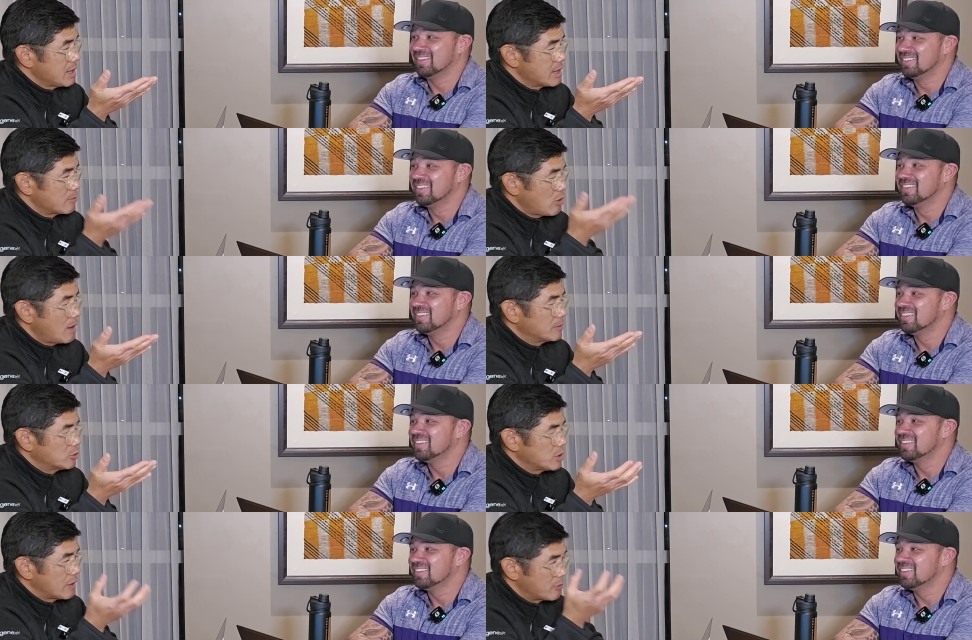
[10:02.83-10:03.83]
Speaker 1: And the problem
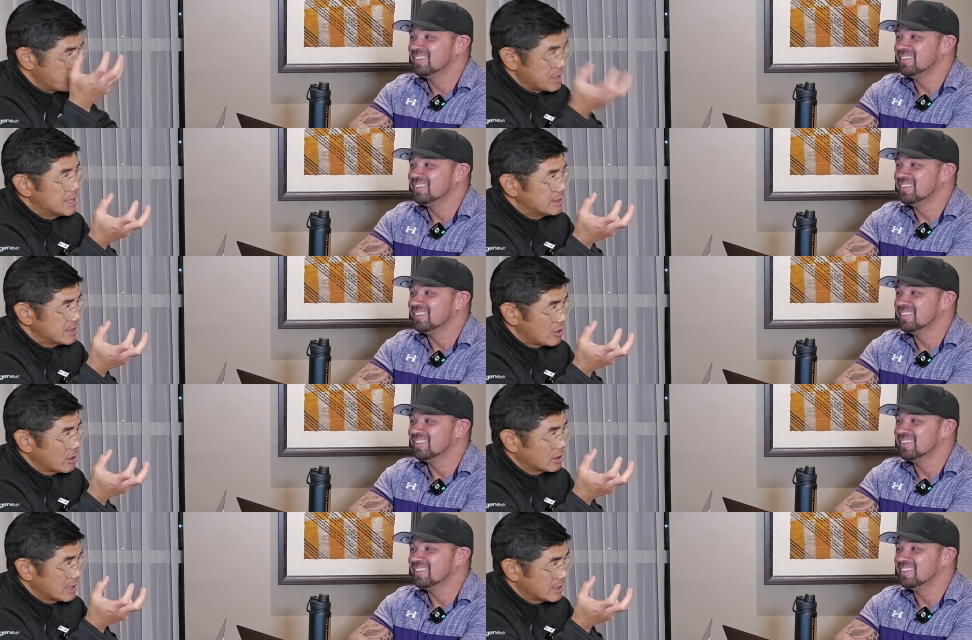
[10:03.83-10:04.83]
is when you have a big easy
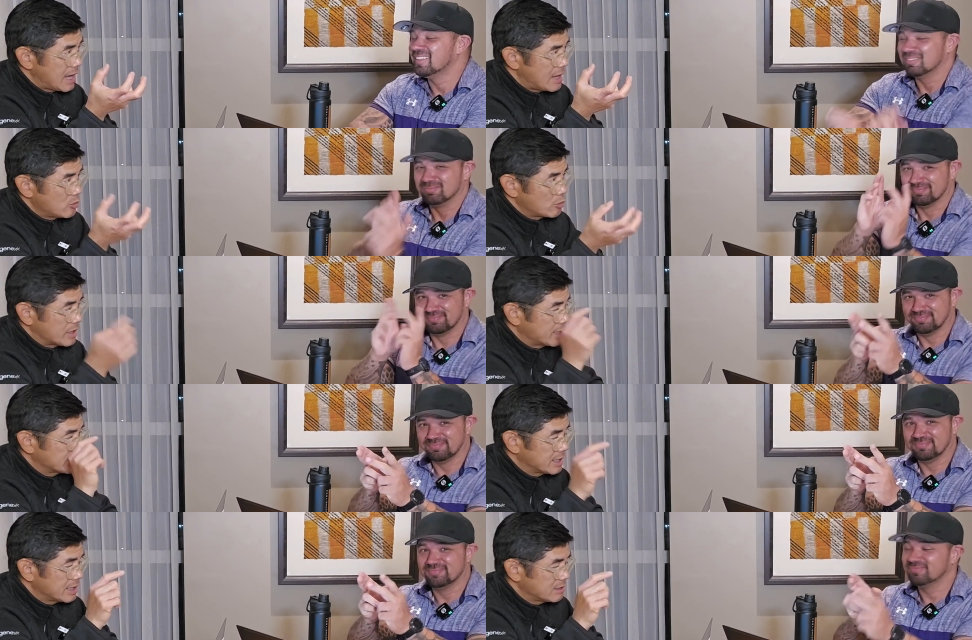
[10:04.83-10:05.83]
target like that, when it
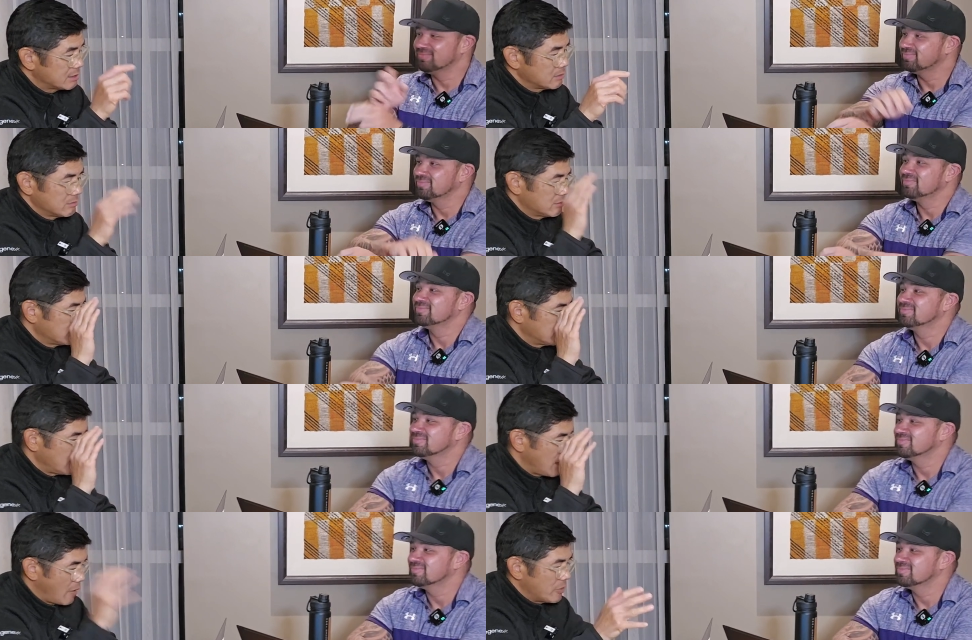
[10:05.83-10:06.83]
gets hit,
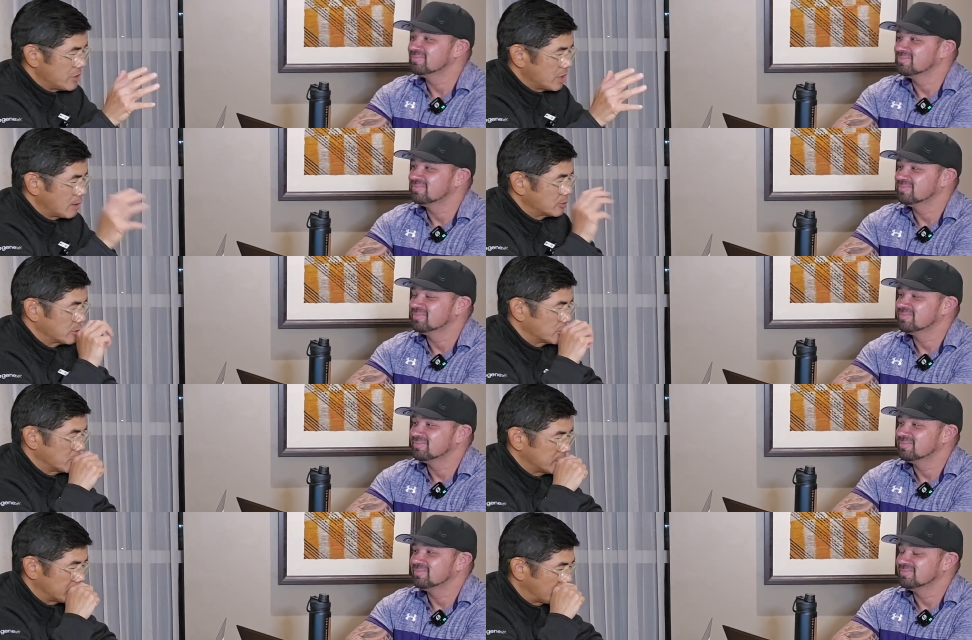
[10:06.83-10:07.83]
everything comes to a
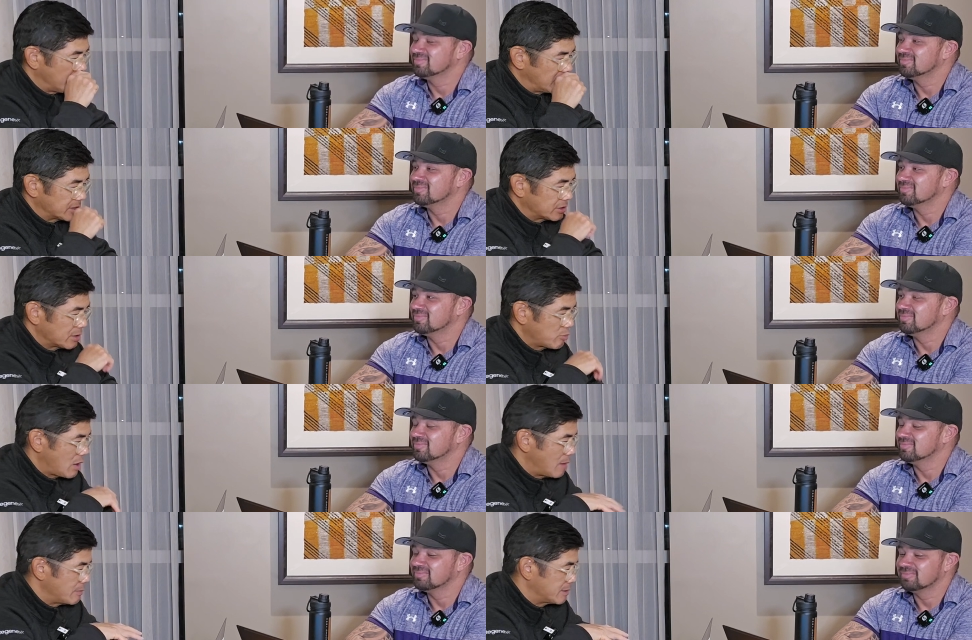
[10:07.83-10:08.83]
screeching halt. So the
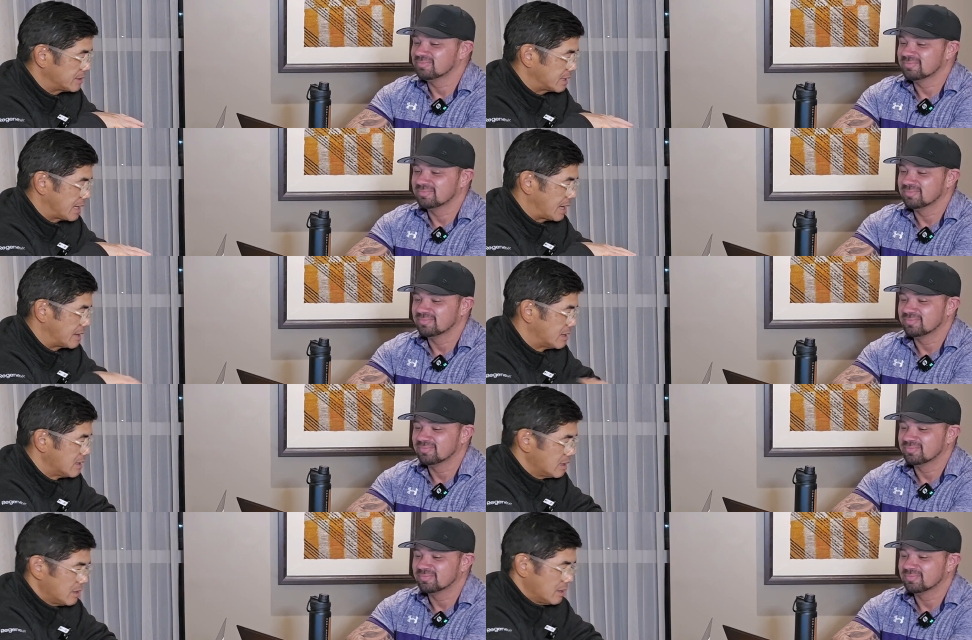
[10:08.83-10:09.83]
problem is again,
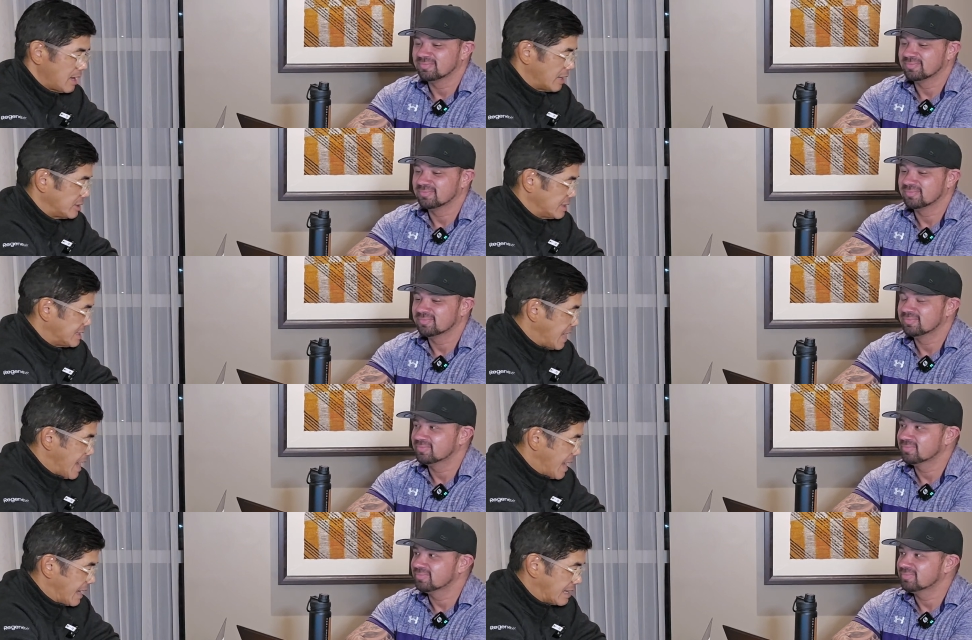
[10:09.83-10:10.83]
as she's
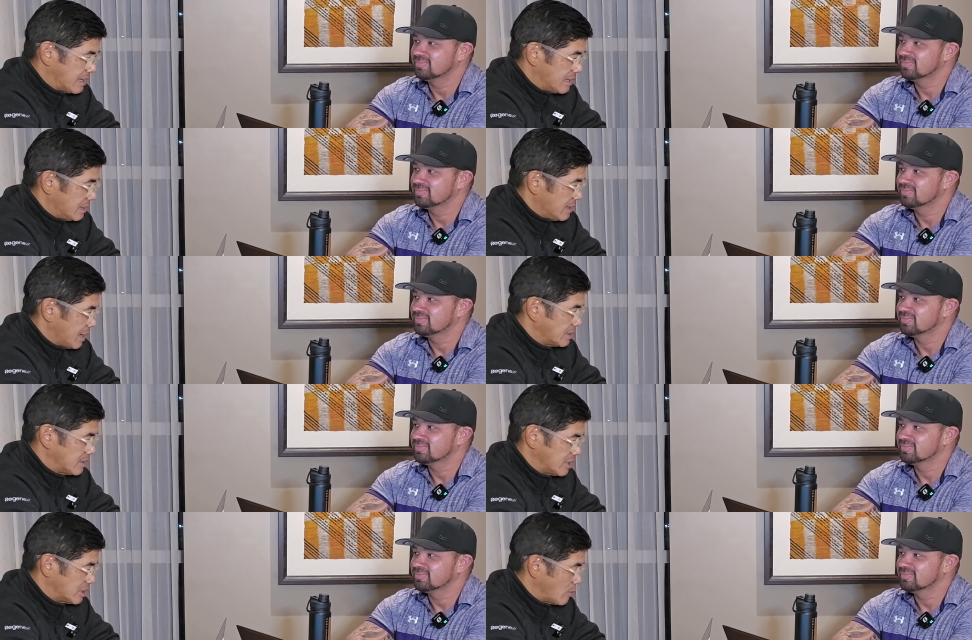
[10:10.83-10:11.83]
saying, it's
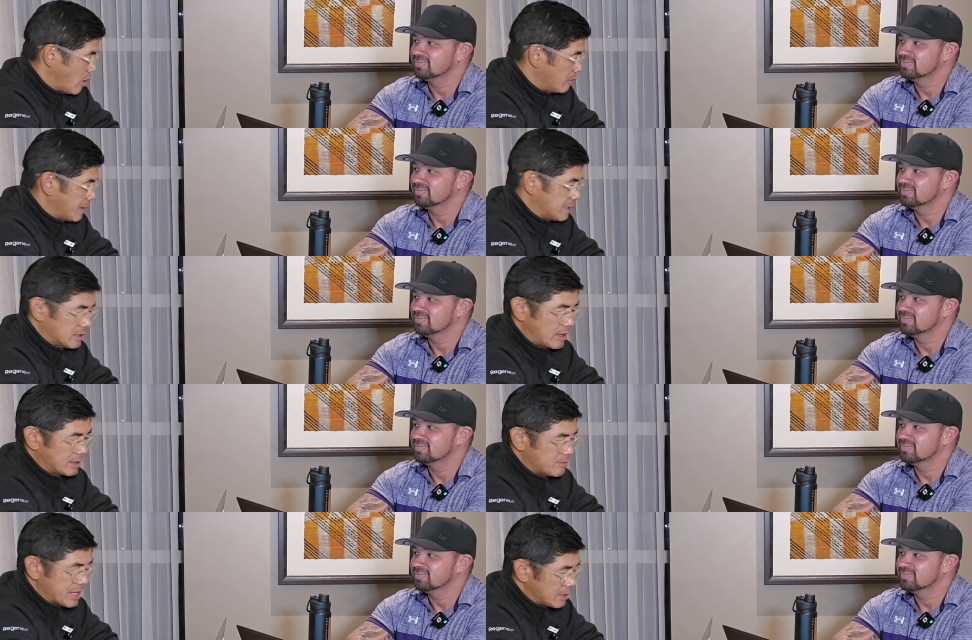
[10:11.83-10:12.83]
these small
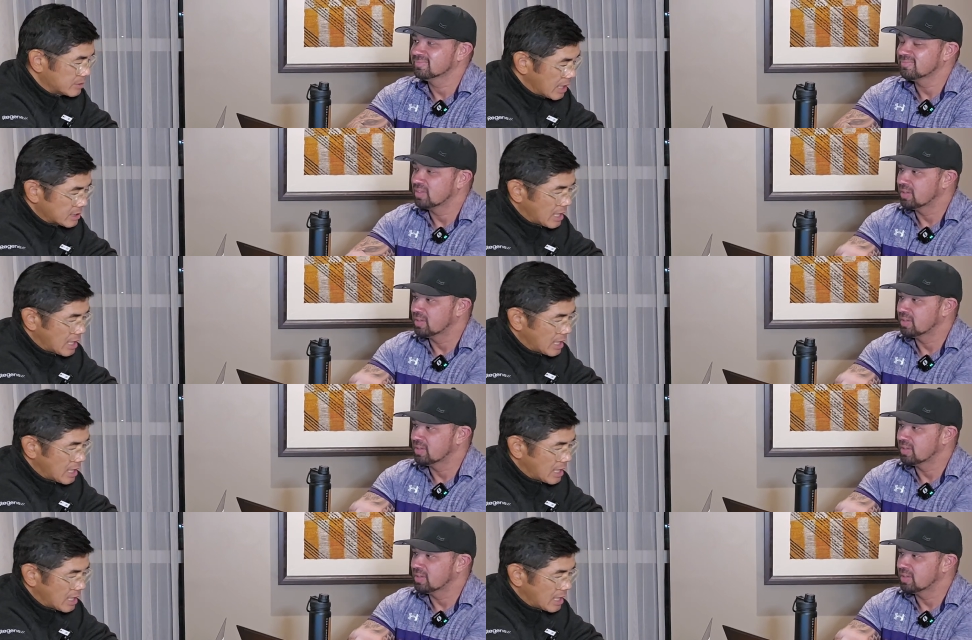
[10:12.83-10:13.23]
medium-sized